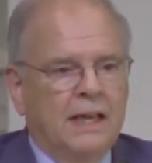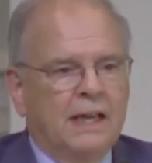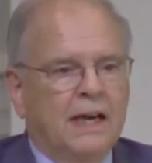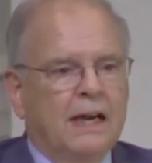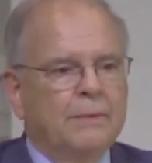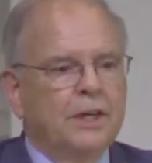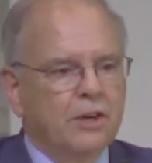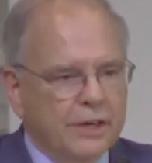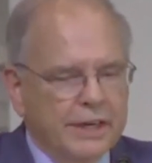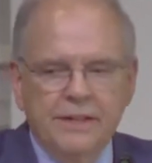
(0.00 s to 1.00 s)
I would
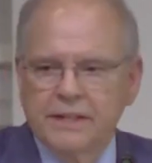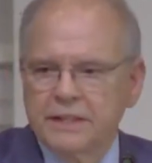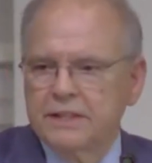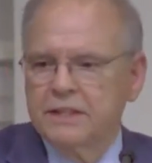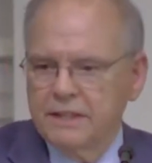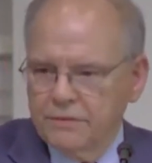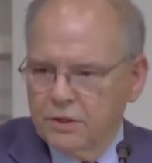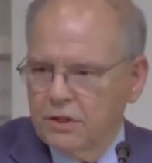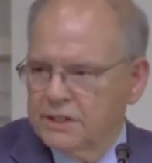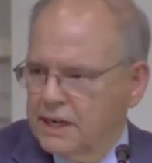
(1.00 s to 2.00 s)
agree that this is a
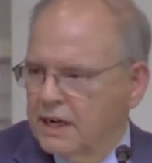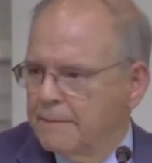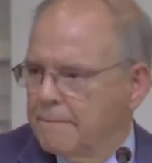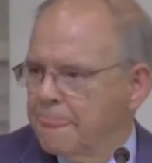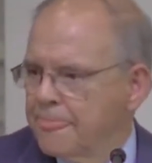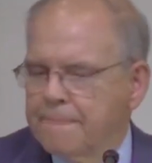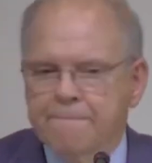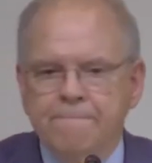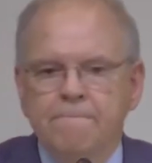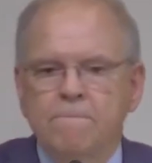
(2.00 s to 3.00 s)
difficult time
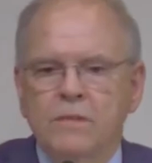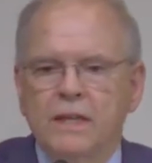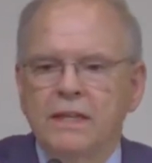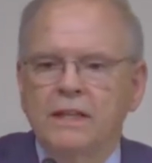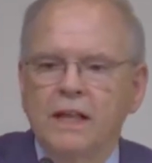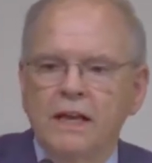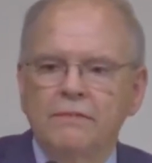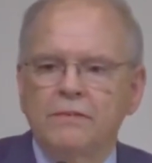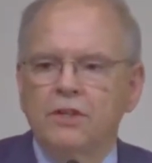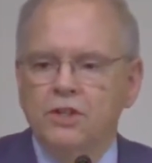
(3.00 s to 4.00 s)
in the
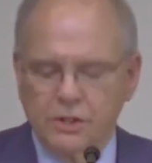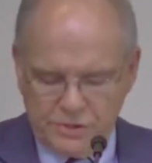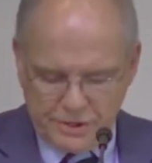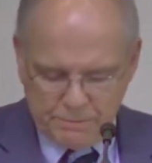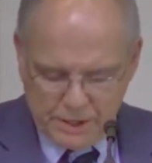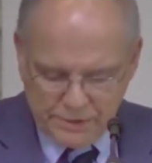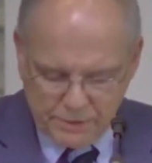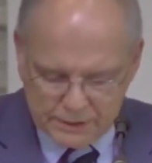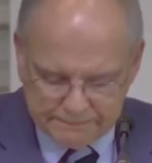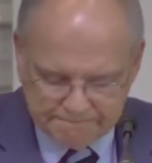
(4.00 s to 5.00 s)
life of the Church of the Brethren,